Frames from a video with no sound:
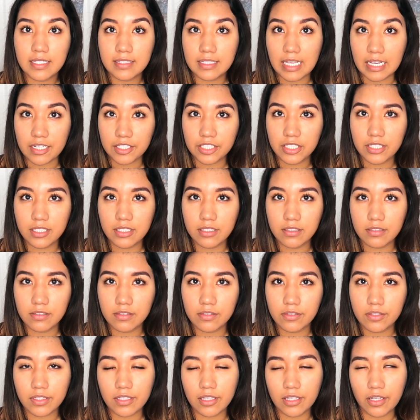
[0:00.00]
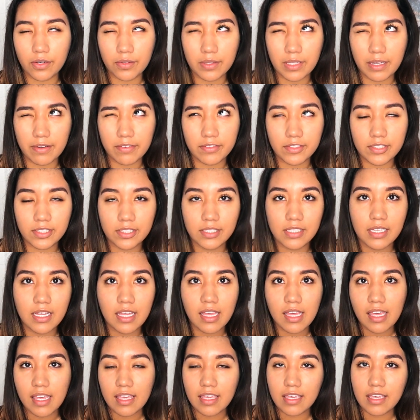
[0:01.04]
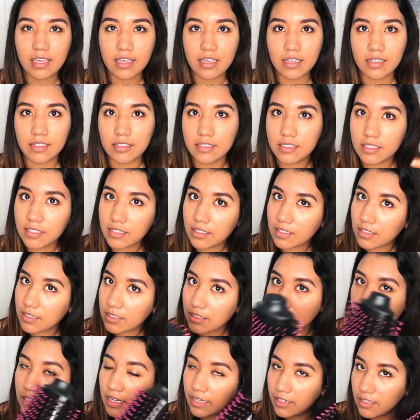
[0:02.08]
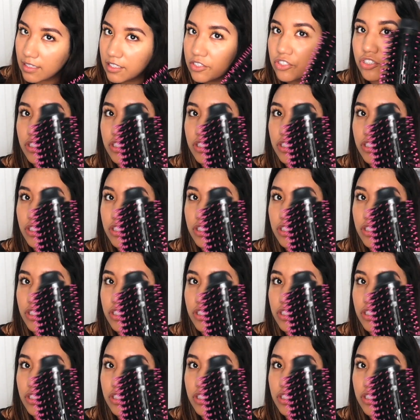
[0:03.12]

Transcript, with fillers: section or the low level and kind of like